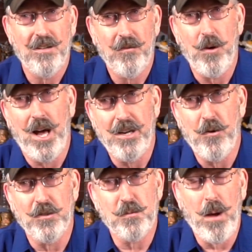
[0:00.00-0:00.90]
well, I
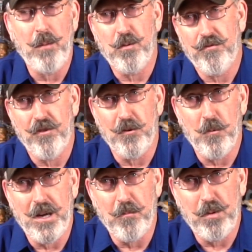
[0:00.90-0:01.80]
know it's my preferred
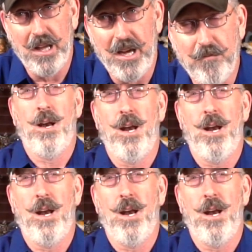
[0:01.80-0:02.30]
way to play.